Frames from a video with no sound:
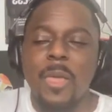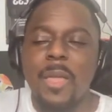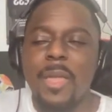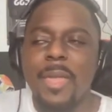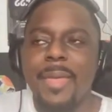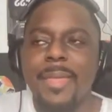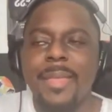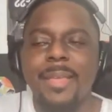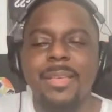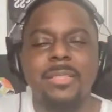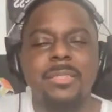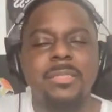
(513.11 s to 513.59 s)

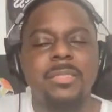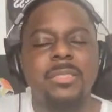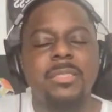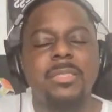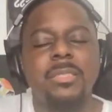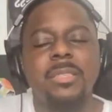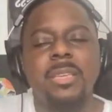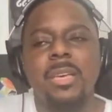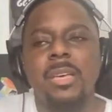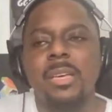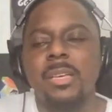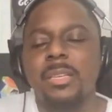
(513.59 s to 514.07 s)
And it's
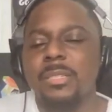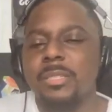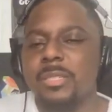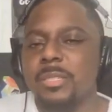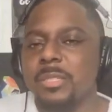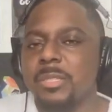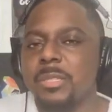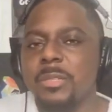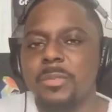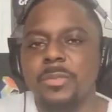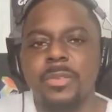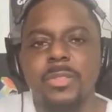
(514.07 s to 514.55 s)
such
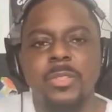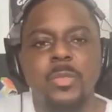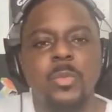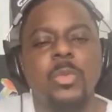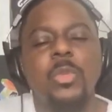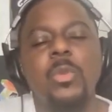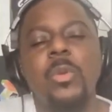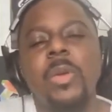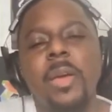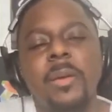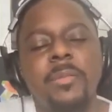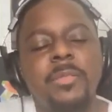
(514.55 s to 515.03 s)
a difference.
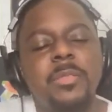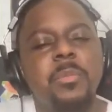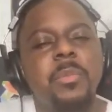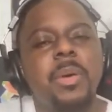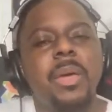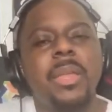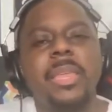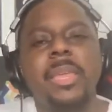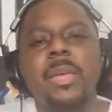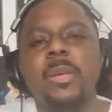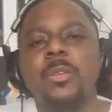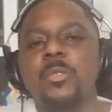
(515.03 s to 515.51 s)
When you have
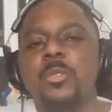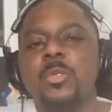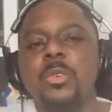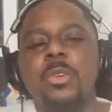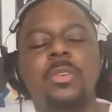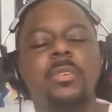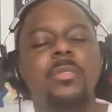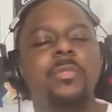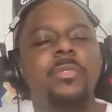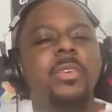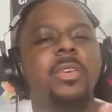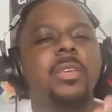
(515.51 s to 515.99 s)
somebody else you
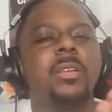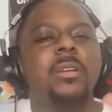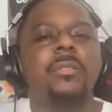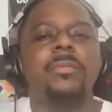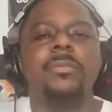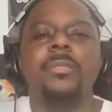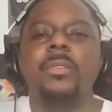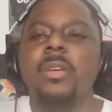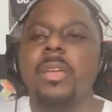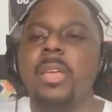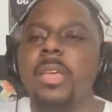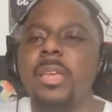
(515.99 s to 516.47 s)
can feed
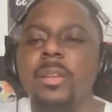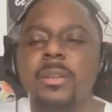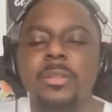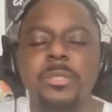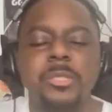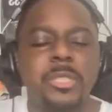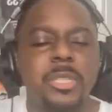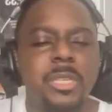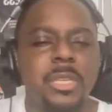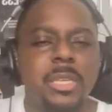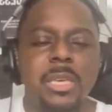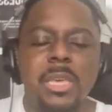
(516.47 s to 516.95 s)
off their
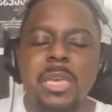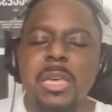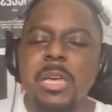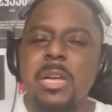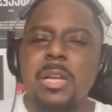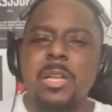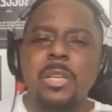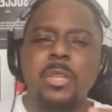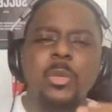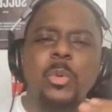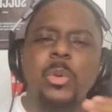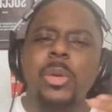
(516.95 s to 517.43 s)
energy,
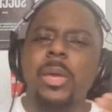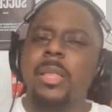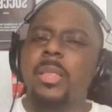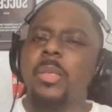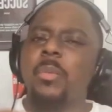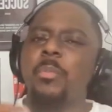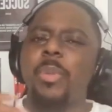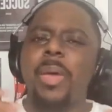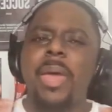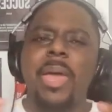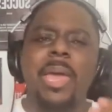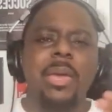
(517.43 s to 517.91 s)
you got
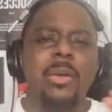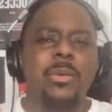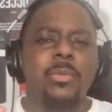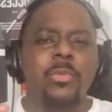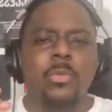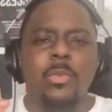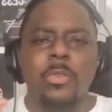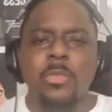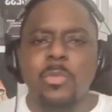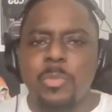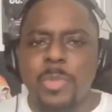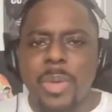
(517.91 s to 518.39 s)
the back and
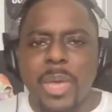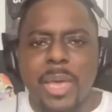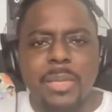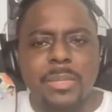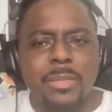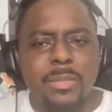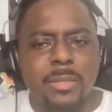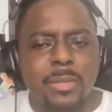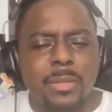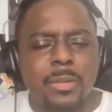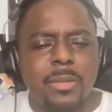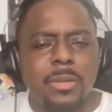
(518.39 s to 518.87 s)
forth
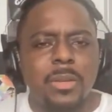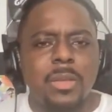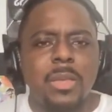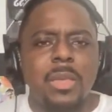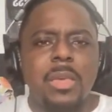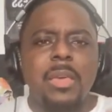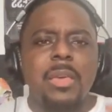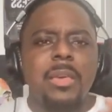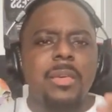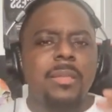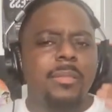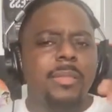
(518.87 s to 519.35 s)
banter.
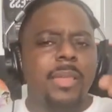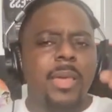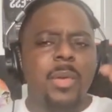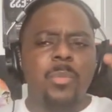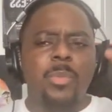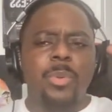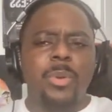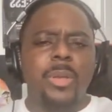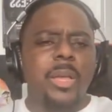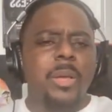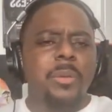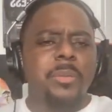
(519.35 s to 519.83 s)
They
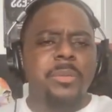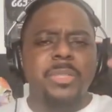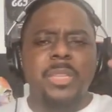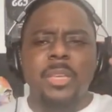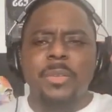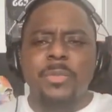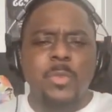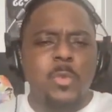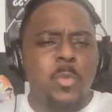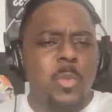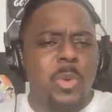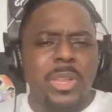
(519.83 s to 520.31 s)
bring up
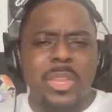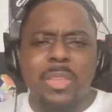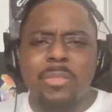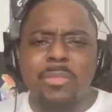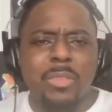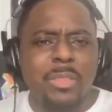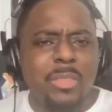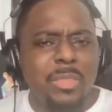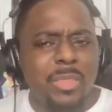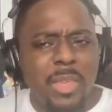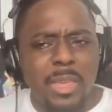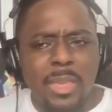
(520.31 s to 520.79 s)
stuff you wasn't
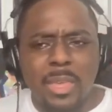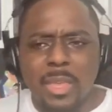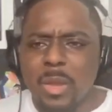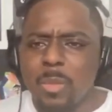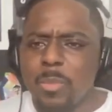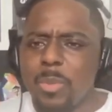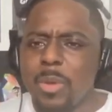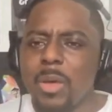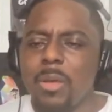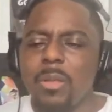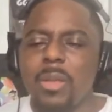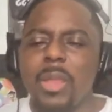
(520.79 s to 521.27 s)
even thinking
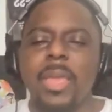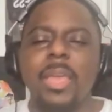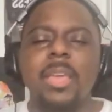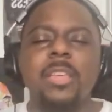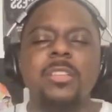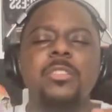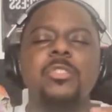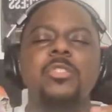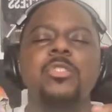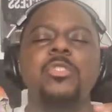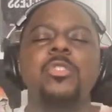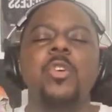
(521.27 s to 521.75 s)
about. Like
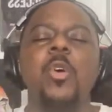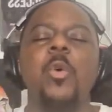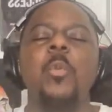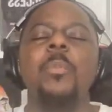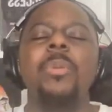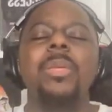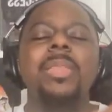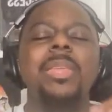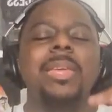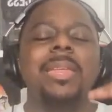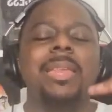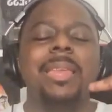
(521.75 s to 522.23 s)
it's so
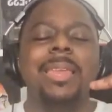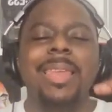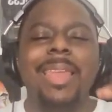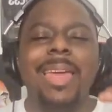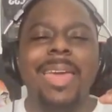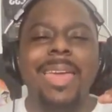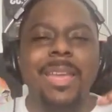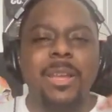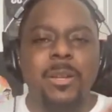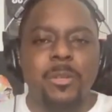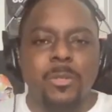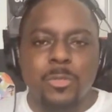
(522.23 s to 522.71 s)
many
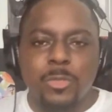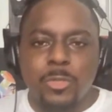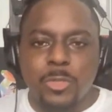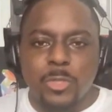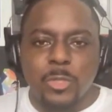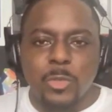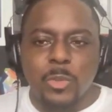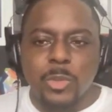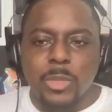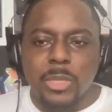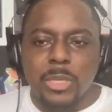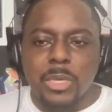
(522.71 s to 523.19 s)
layers
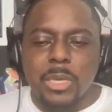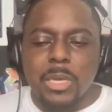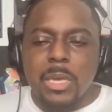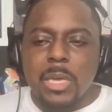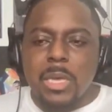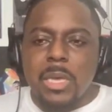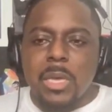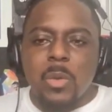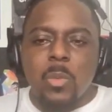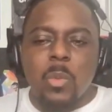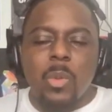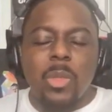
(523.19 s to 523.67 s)
to it.
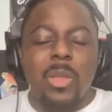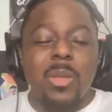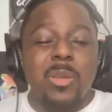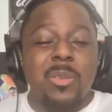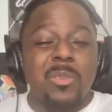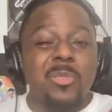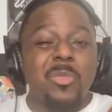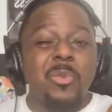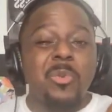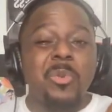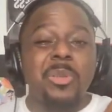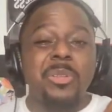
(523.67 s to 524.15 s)
When
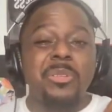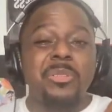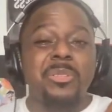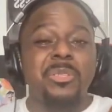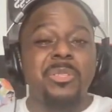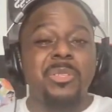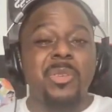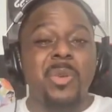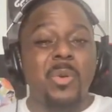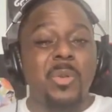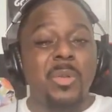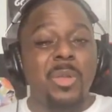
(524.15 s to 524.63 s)
you're doing
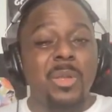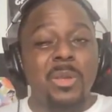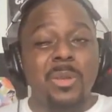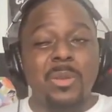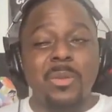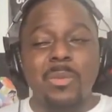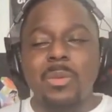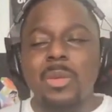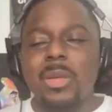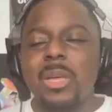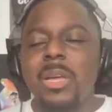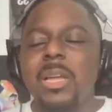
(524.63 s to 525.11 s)

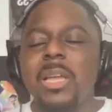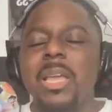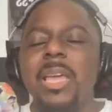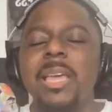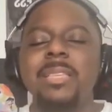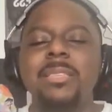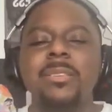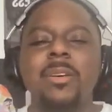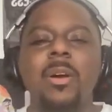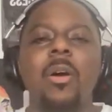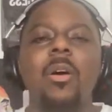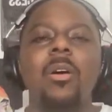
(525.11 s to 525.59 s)
solo,
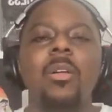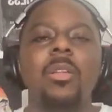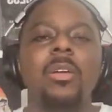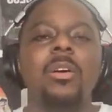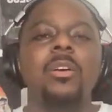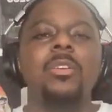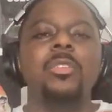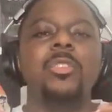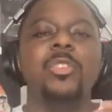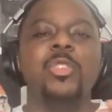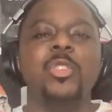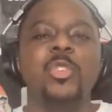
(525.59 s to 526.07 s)
it's all
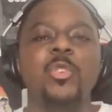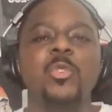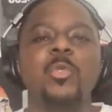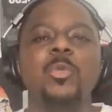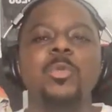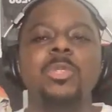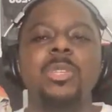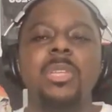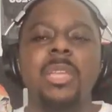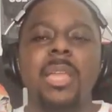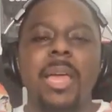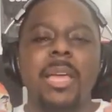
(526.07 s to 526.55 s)
on
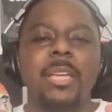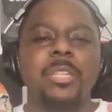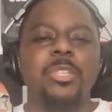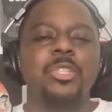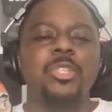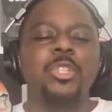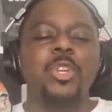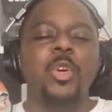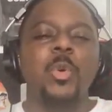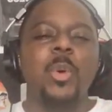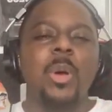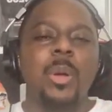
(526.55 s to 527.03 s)
you to like
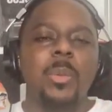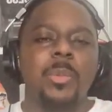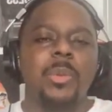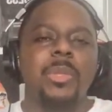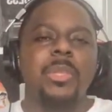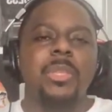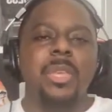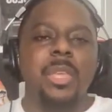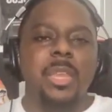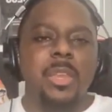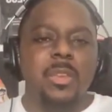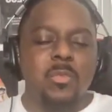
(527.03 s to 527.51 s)
show up
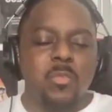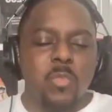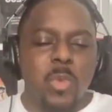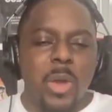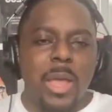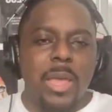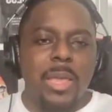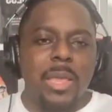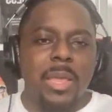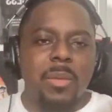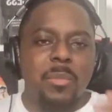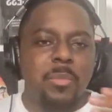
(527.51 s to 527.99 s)
and get it
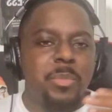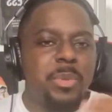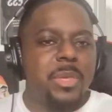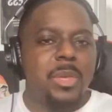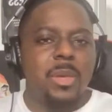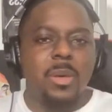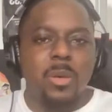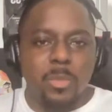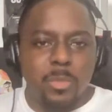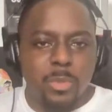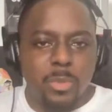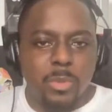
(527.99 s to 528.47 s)
right and
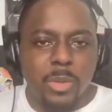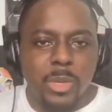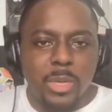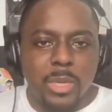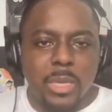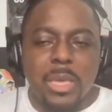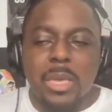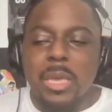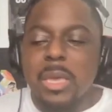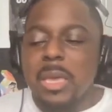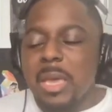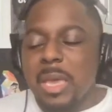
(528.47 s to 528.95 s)
be on mm-hmm.
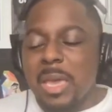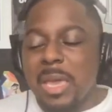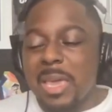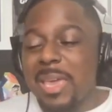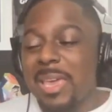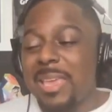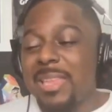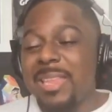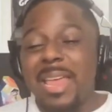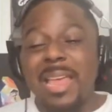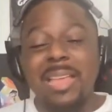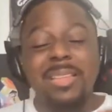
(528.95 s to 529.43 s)
point.
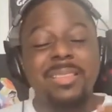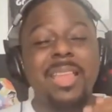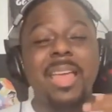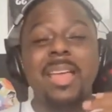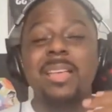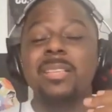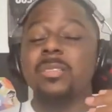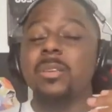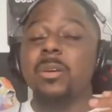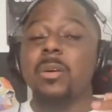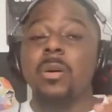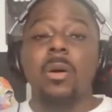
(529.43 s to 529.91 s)
And that,
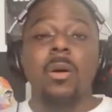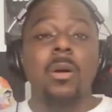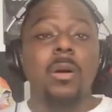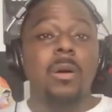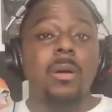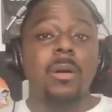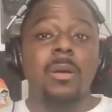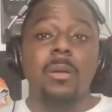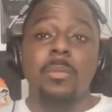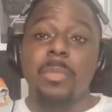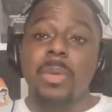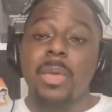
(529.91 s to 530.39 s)
that's
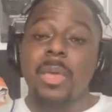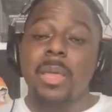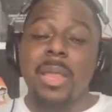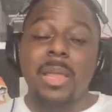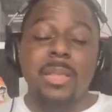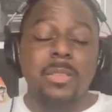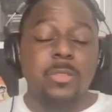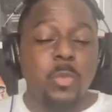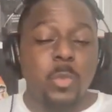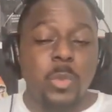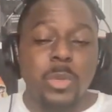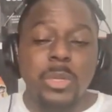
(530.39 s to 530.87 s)
hard, man.
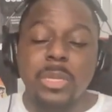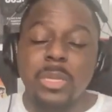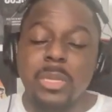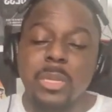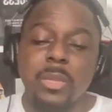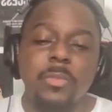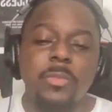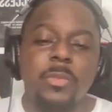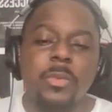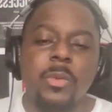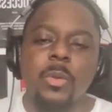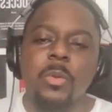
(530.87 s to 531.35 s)
That's really
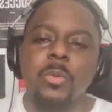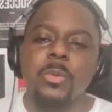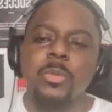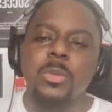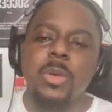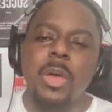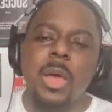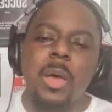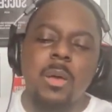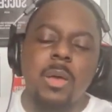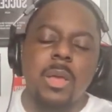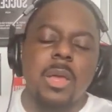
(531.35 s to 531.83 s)
difficult.
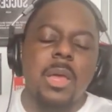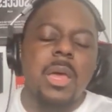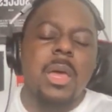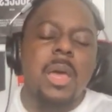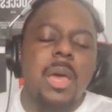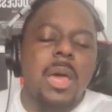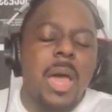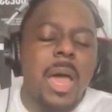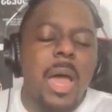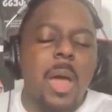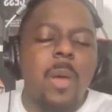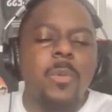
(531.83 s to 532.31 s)
So I
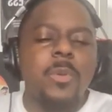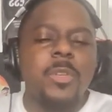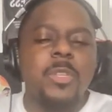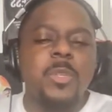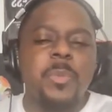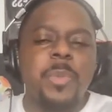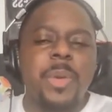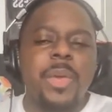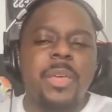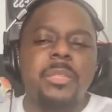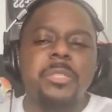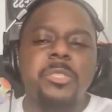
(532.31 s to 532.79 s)
I
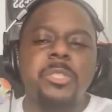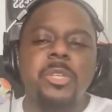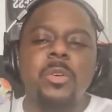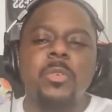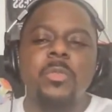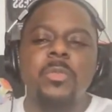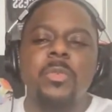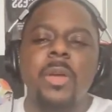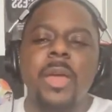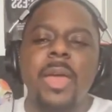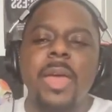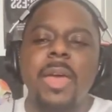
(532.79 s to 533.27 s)
respect
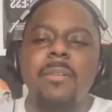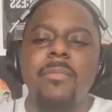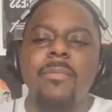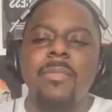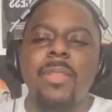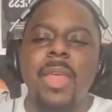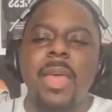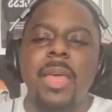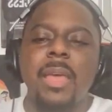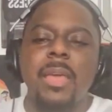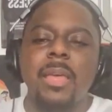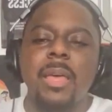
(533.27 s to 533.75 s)
Joe for
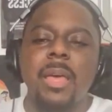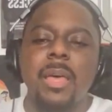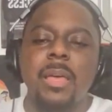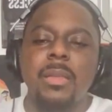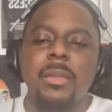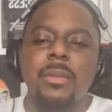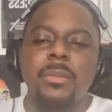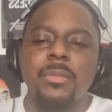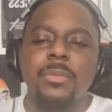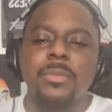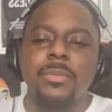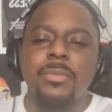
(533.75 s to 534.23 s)
having that
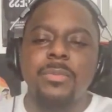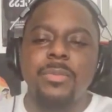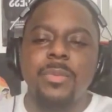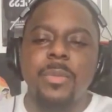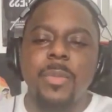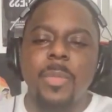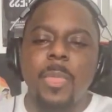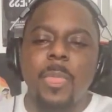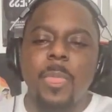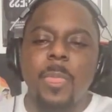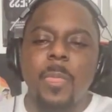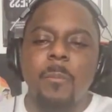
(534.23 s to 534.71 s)
kind of
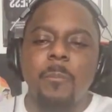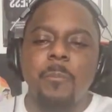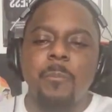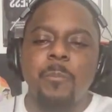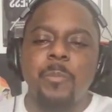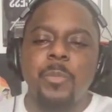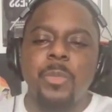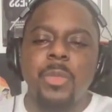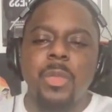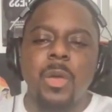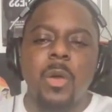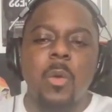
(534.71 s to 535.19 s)

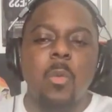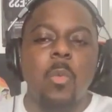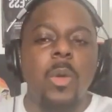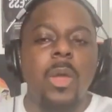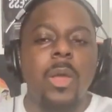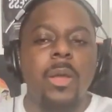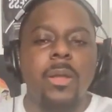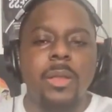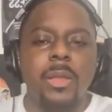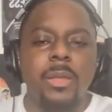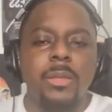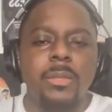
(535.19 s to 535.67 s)

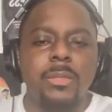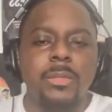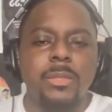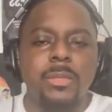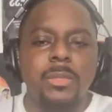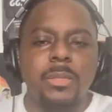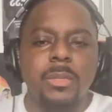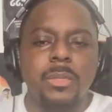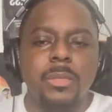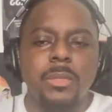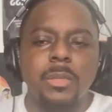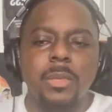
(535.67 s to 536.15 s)

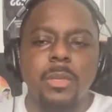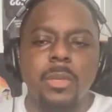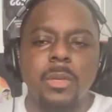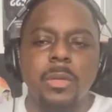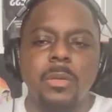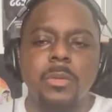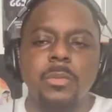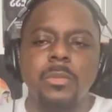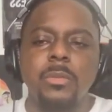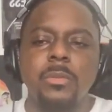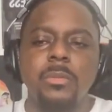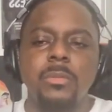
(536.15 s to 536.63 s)
awareness, you
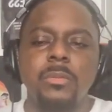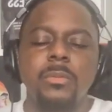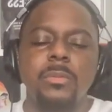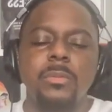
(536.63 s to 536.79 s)
know.